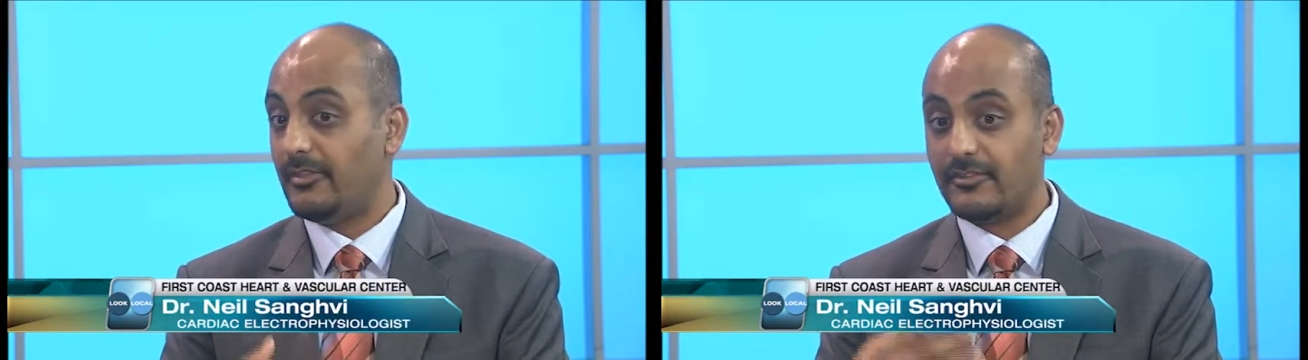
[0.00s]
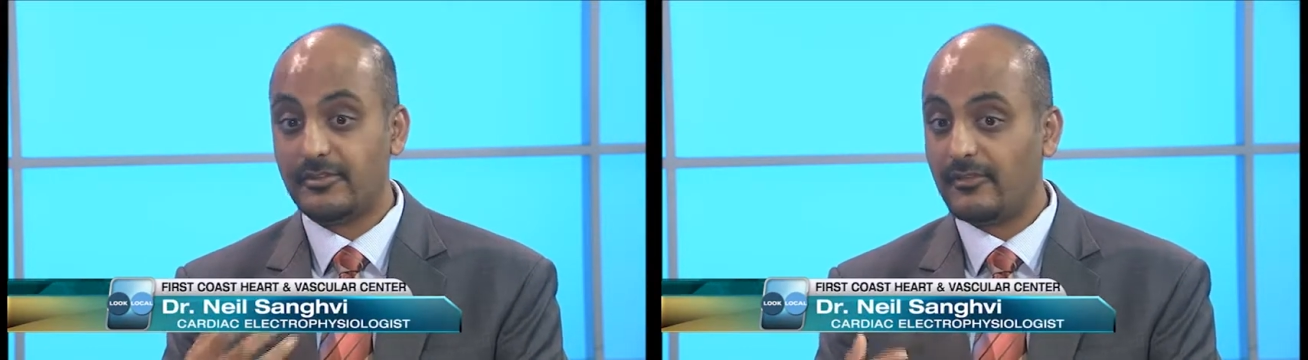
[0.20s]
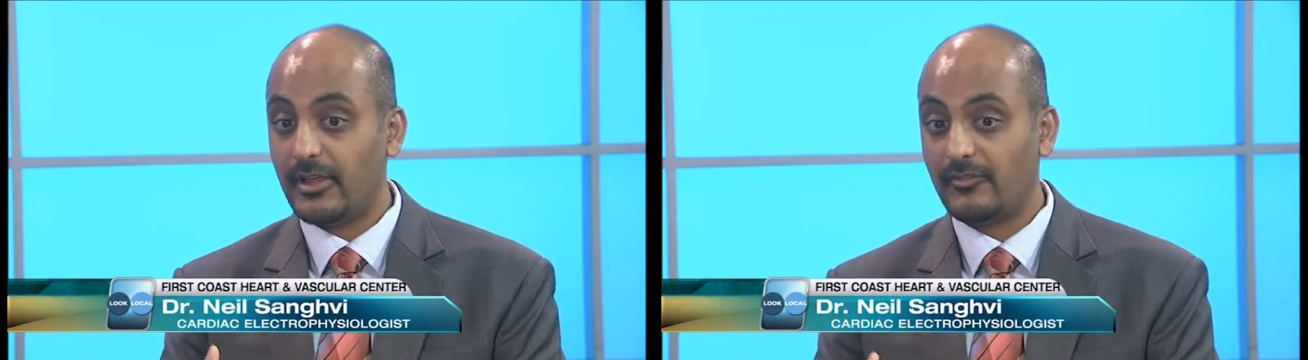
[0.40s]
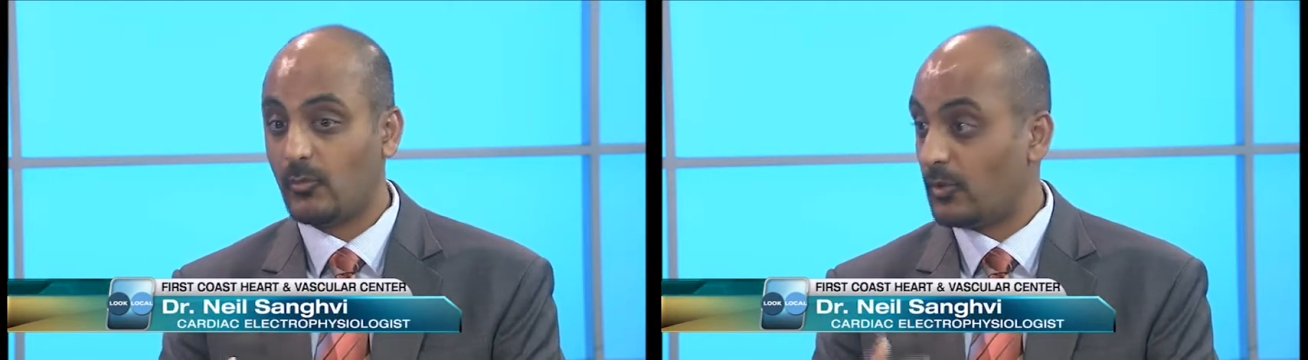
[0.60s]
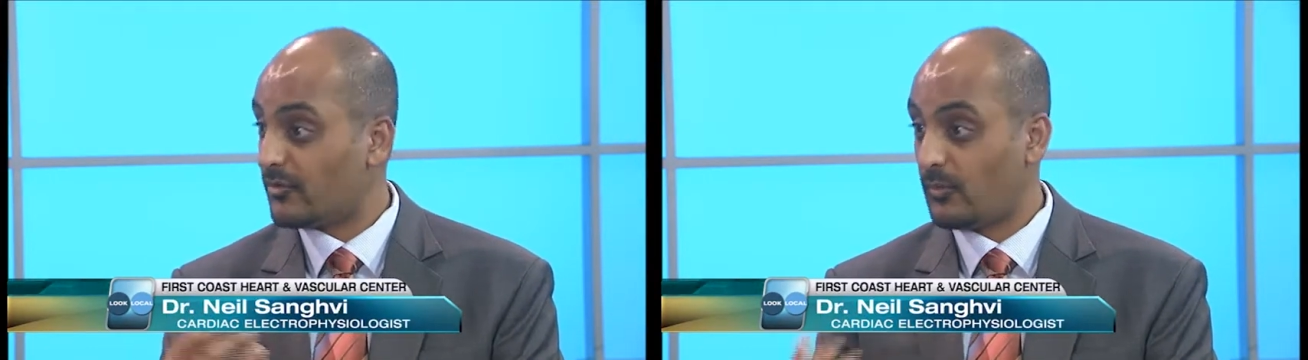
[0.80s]
this device
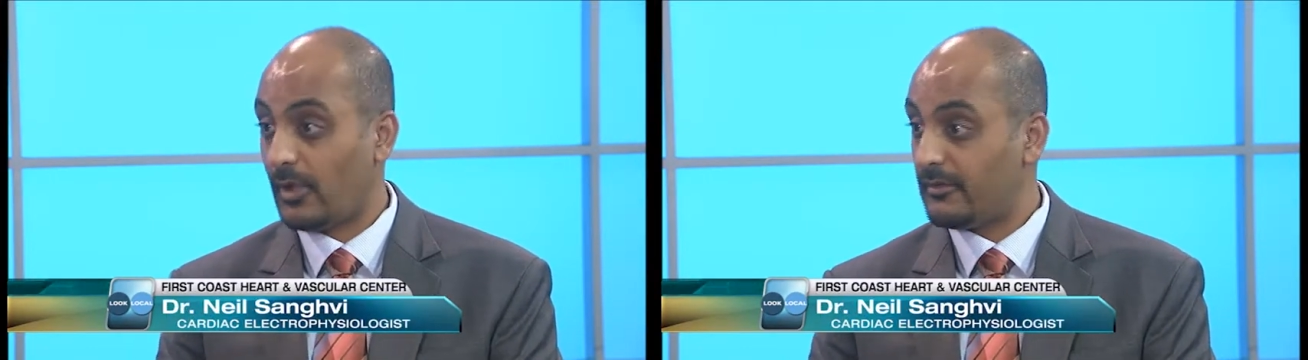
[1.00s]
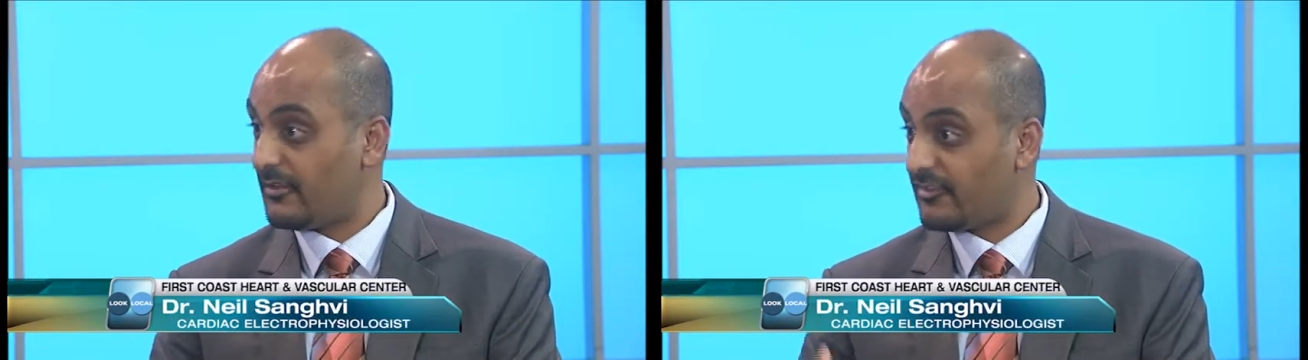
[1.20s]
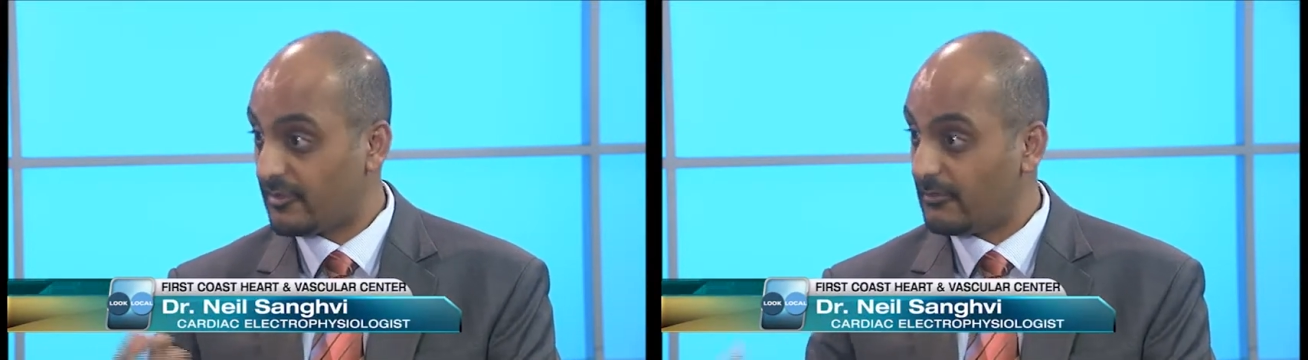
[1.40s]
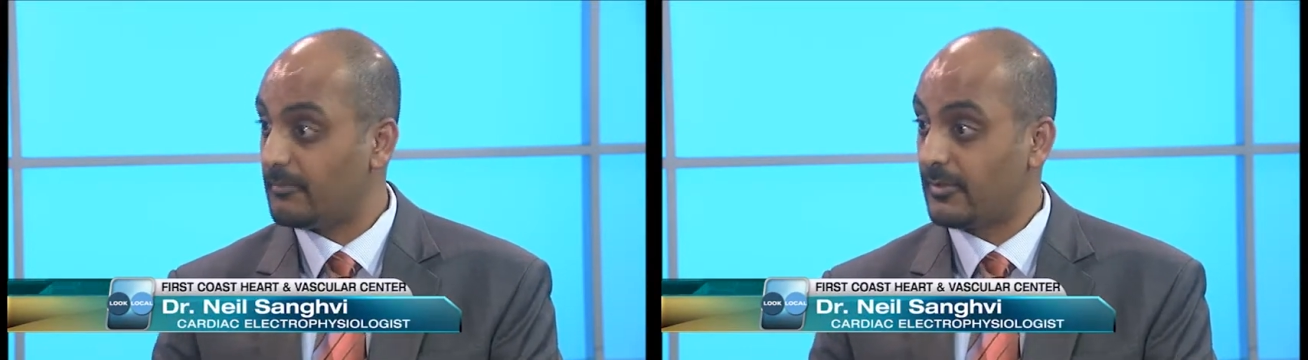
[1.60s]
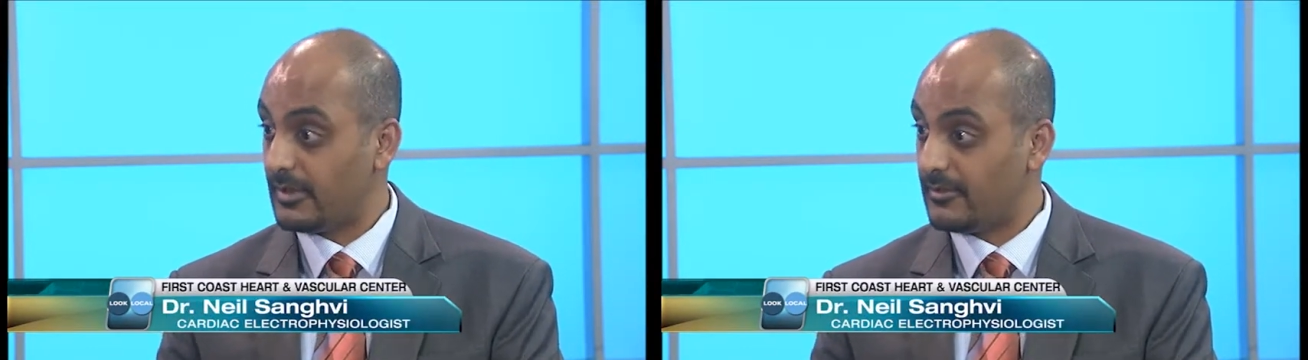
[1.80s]
works well and is still
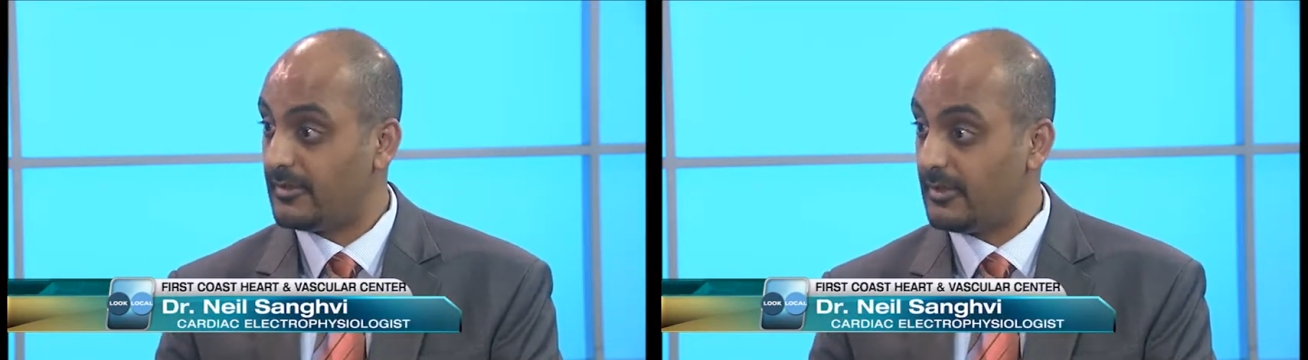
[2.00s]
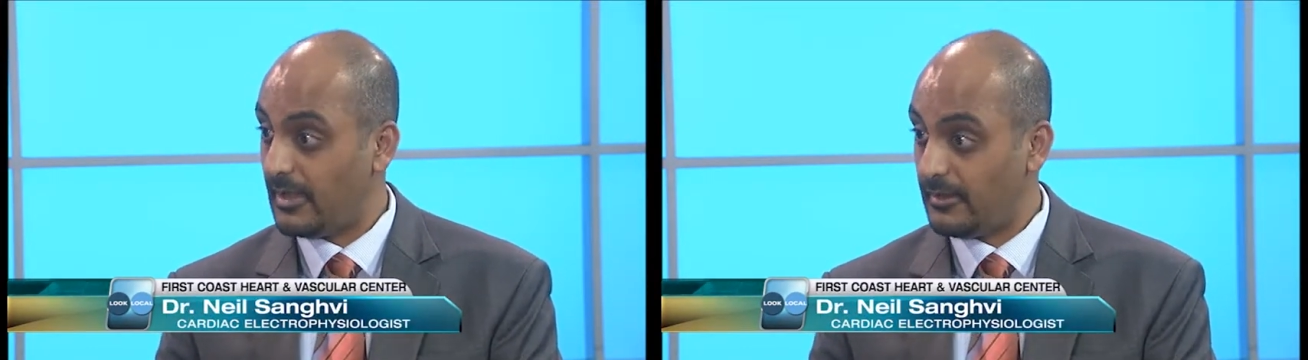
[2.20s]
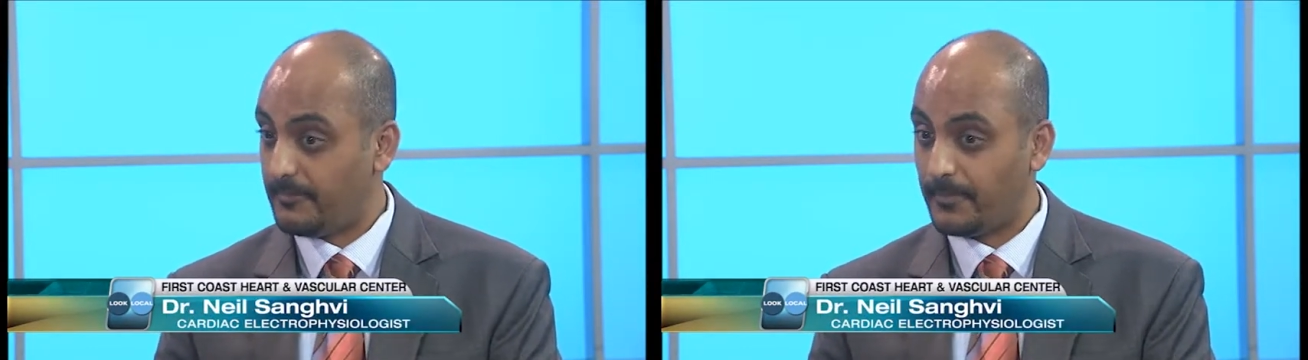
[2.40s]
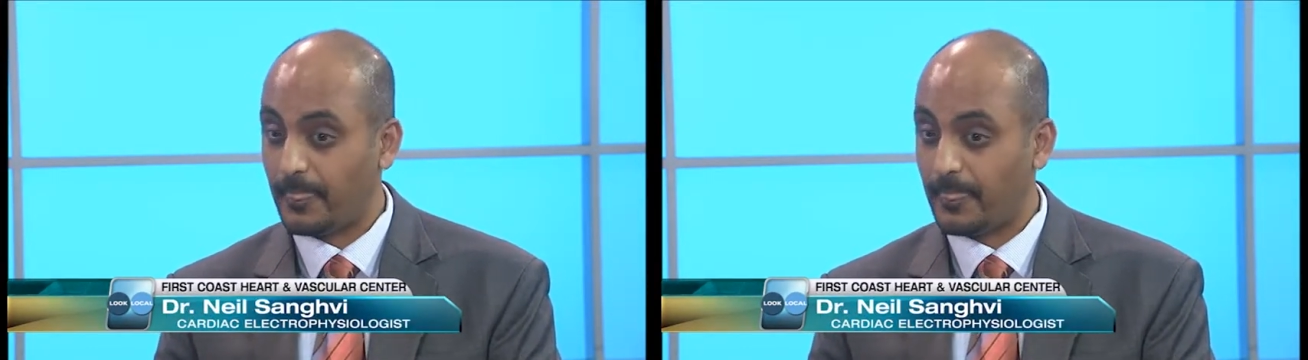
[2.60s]
implanted today.